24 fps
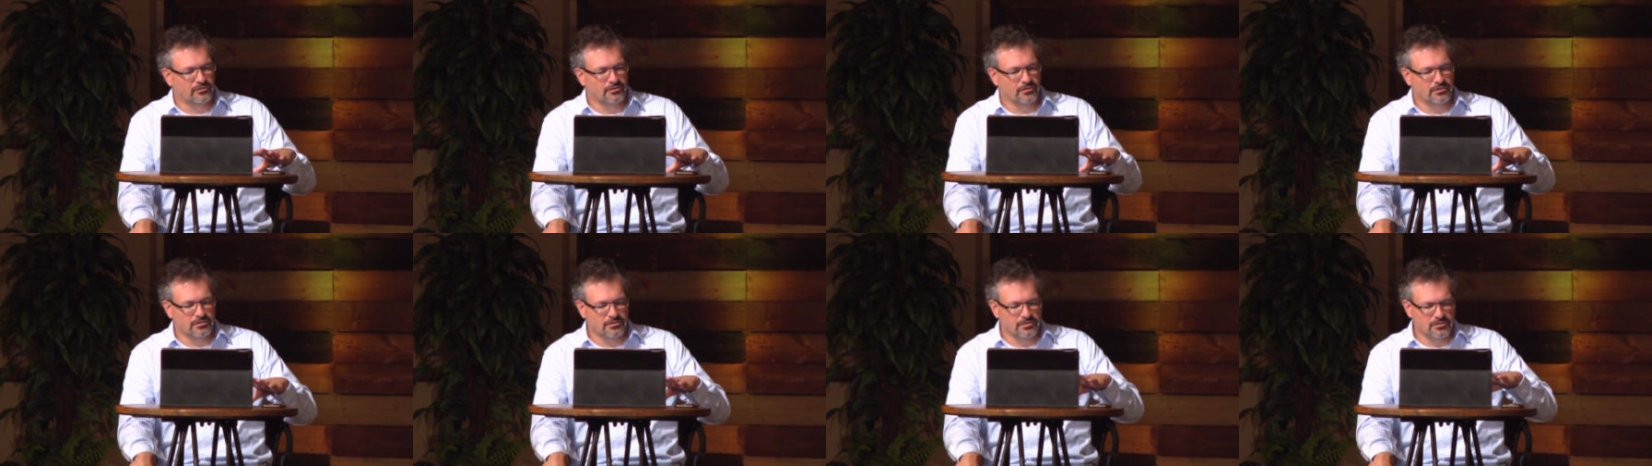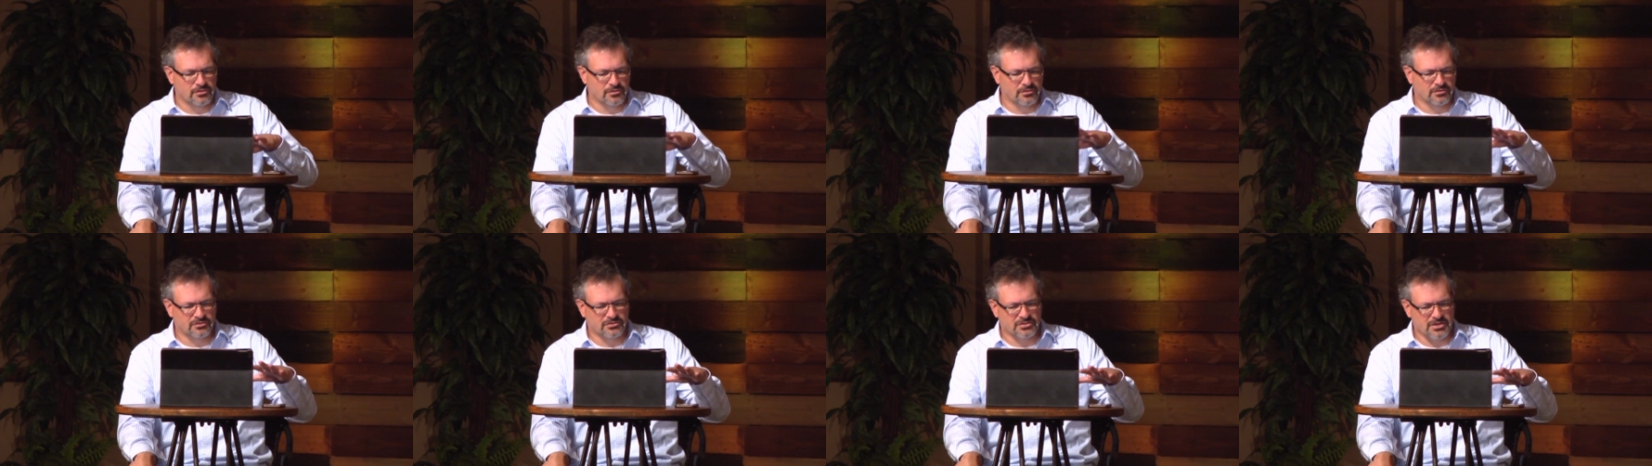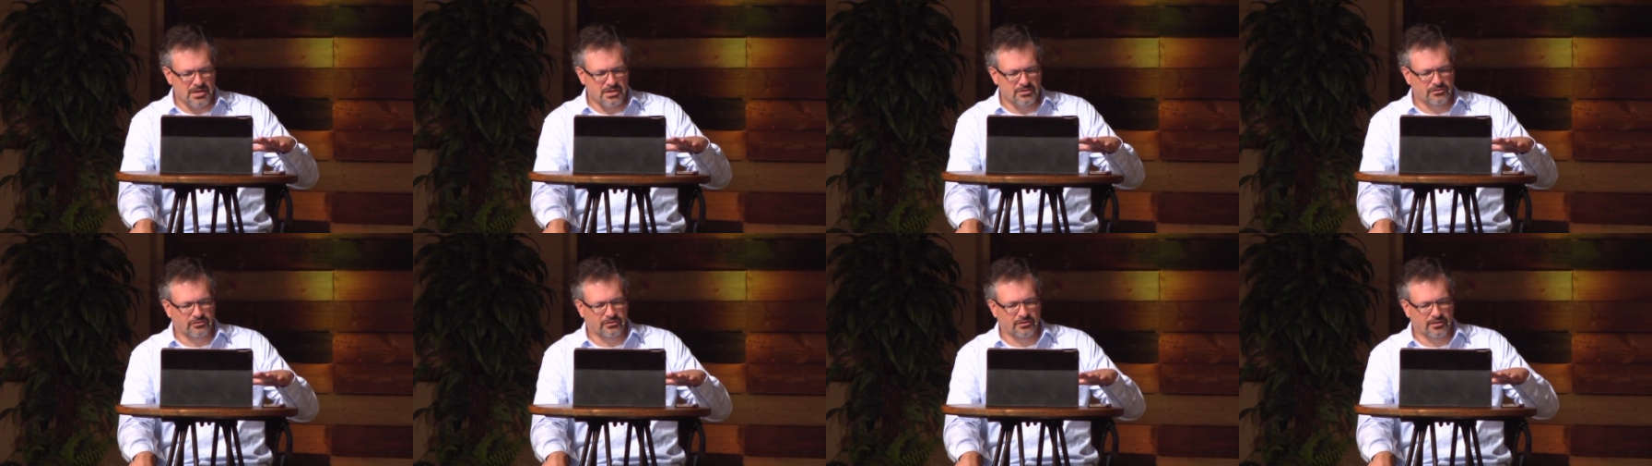you and
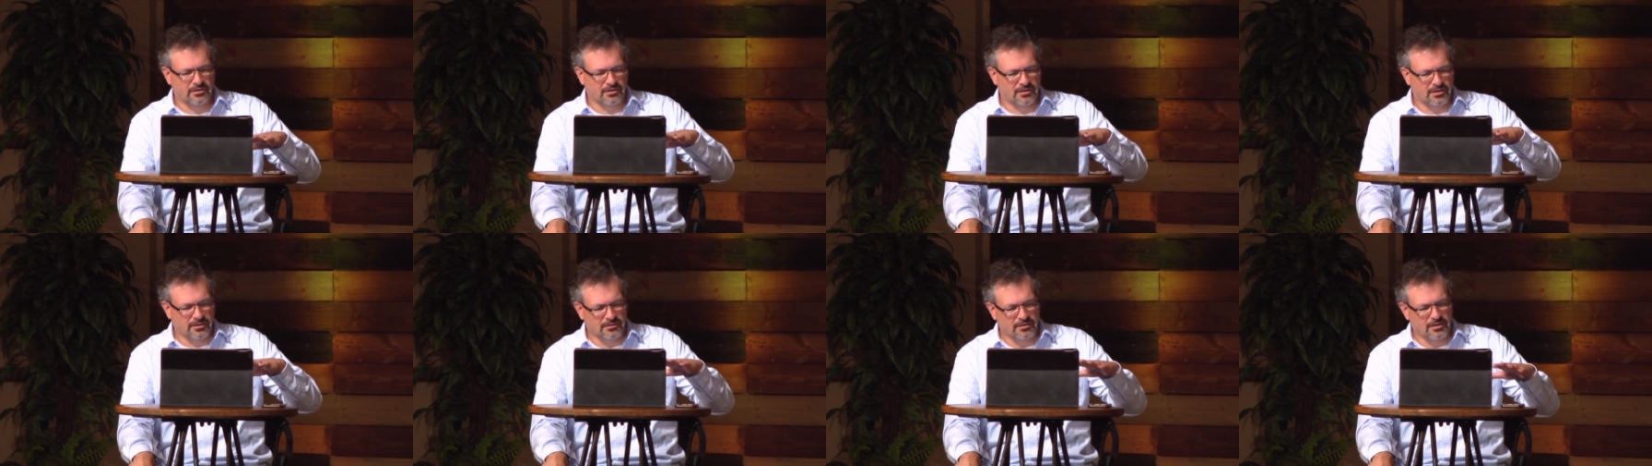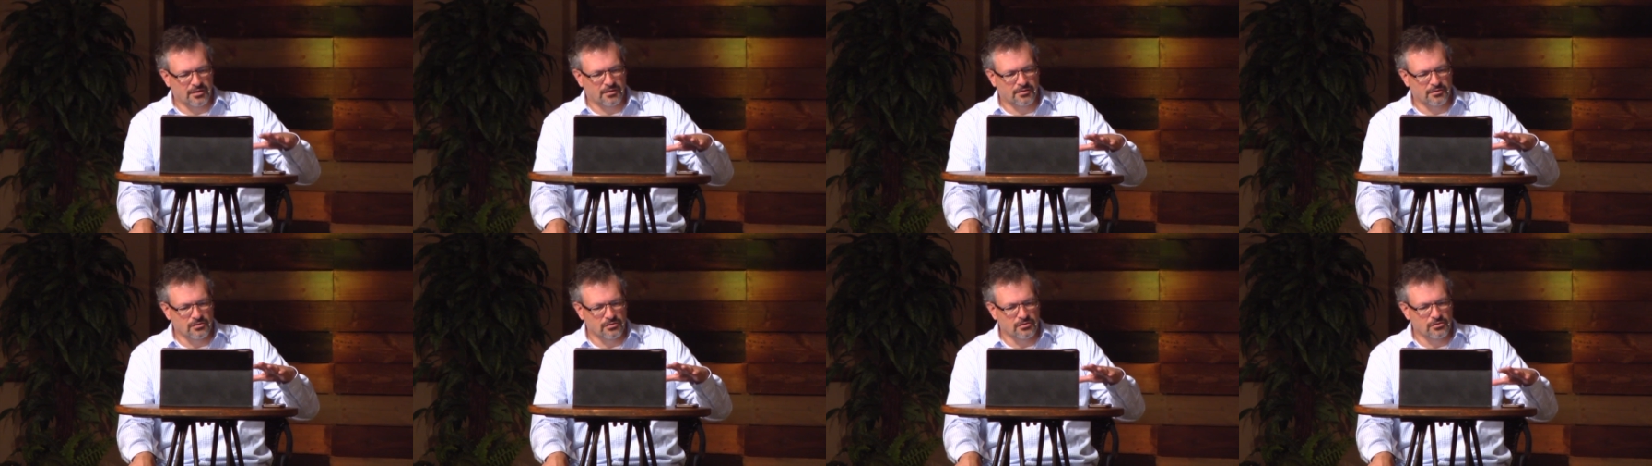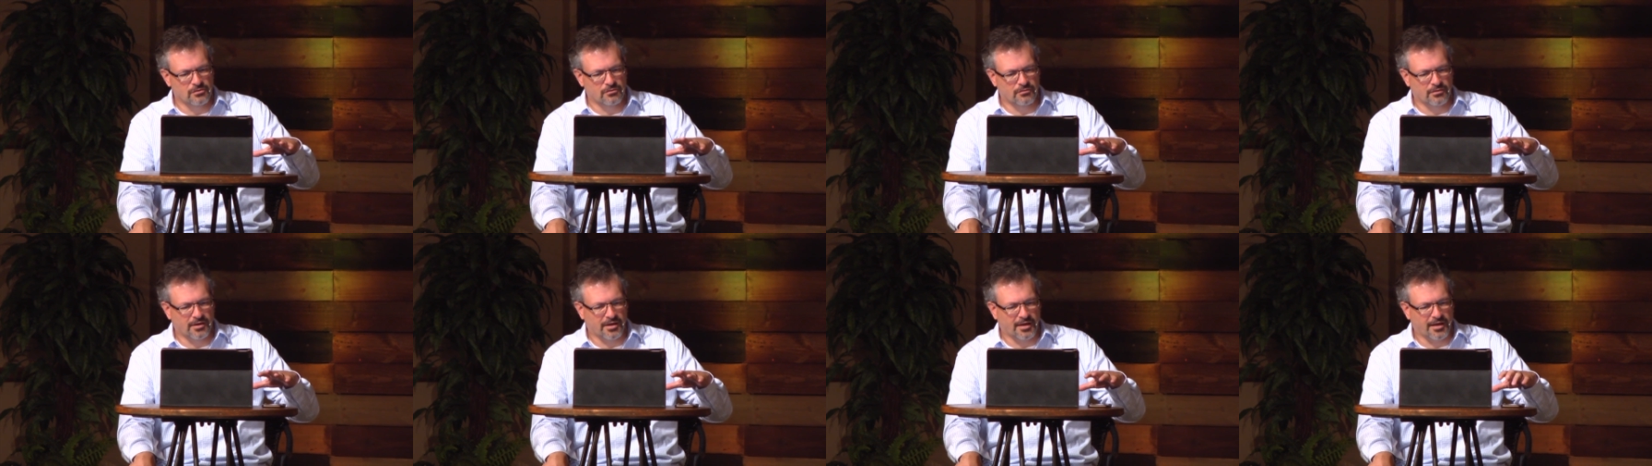Jason, and then
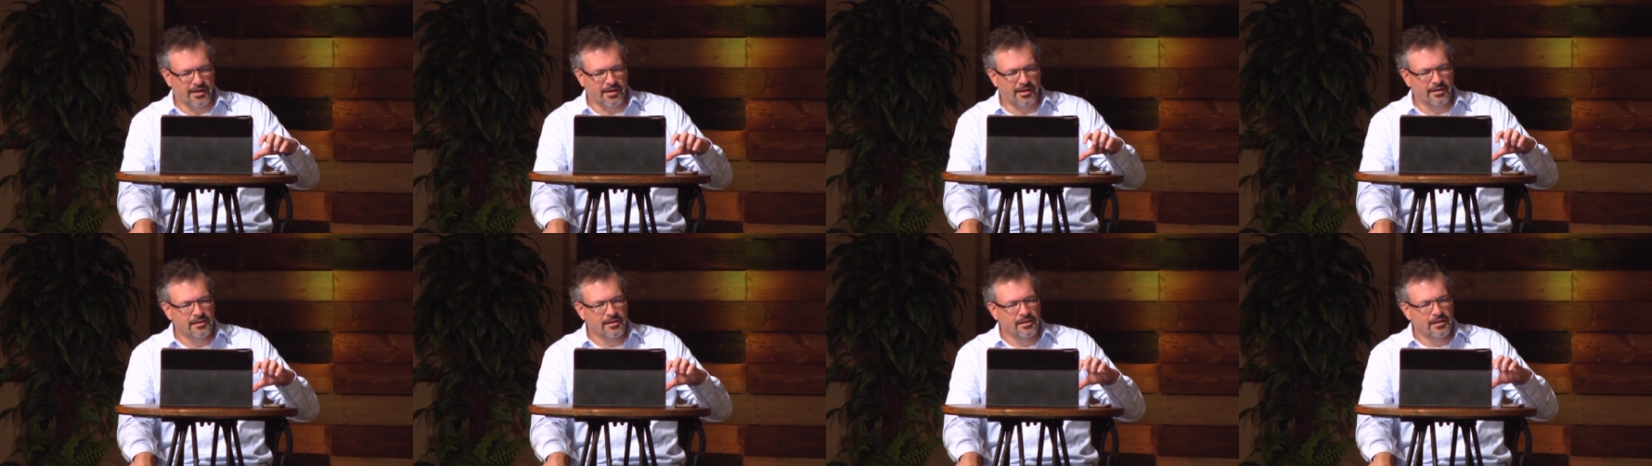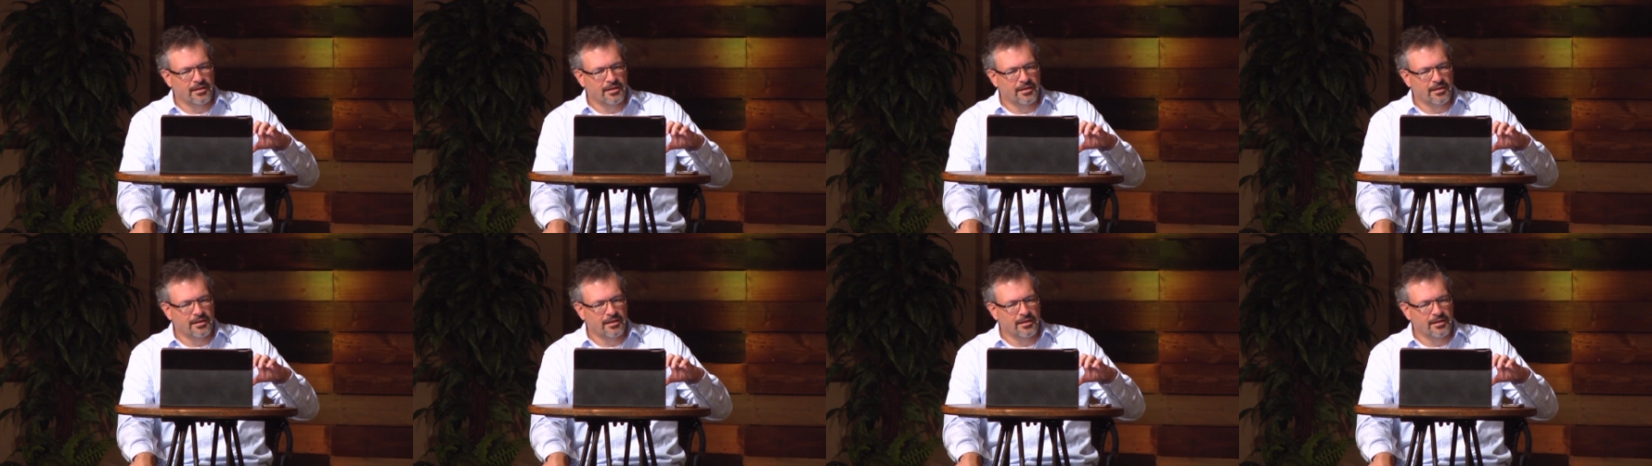you and I,